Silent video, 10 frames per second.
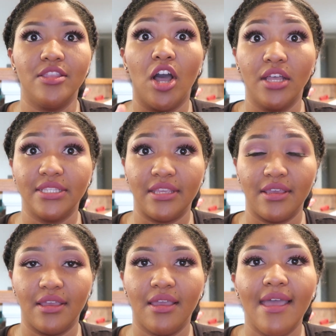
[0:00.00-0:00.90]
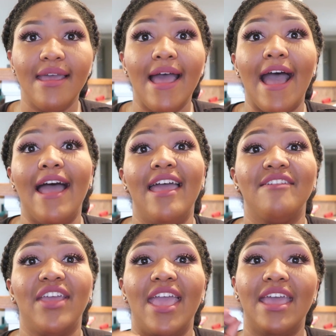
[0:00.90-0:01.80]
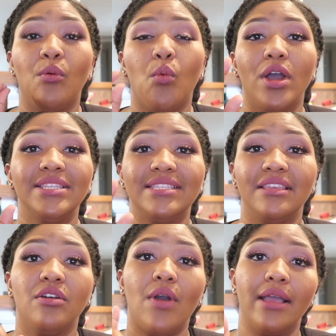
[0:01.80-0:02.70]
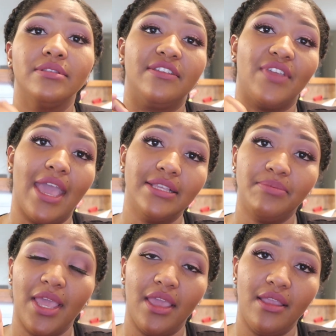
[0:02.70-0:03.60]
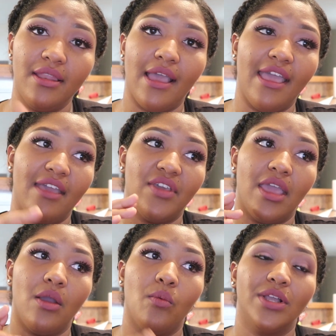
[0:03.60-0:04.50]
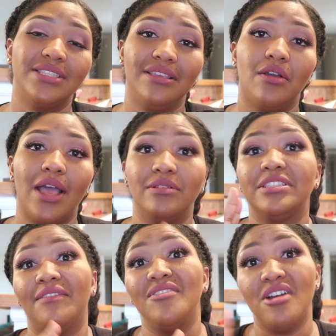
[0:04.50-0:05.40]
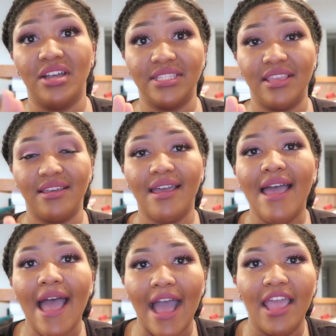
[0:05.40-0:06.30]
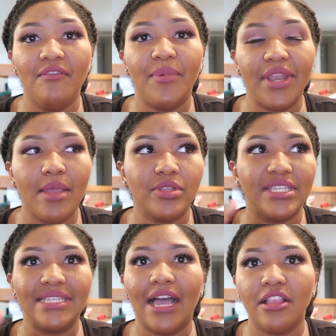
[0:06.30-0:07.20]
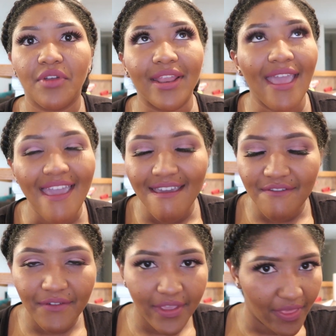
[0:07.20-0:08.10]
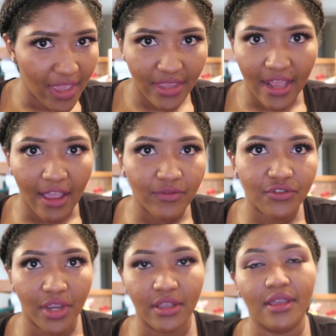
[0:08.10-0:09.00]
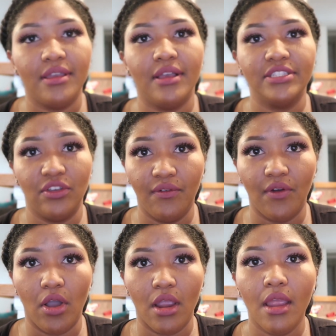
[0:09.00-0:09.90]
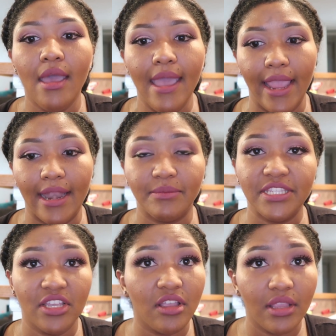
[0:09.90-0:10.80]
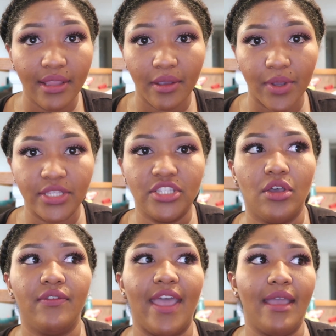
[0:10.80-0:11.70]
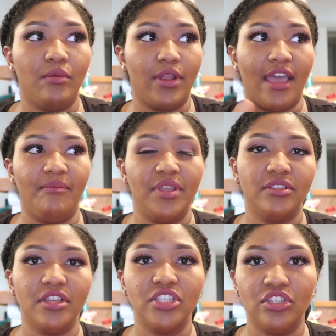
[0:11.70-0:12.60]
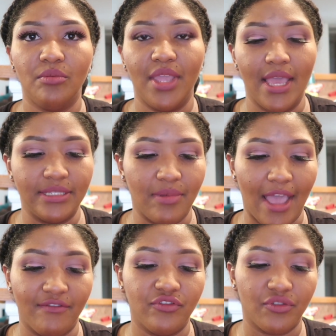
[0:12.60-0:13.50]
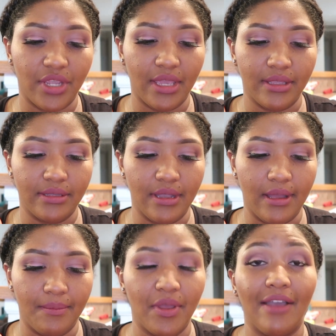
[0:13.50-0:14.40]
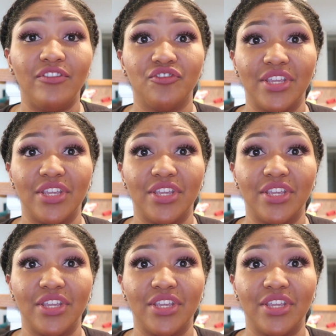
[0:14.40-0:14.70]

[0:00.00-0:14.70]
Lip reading: nausea. I haven't had 1 single ounce of gas pain. I haven't had 1 single ounce of nausea. I have been able to tolerate everything that I've drunk so far, and I'm still on liquid. So that what I've been consuming has, I've drunk. I've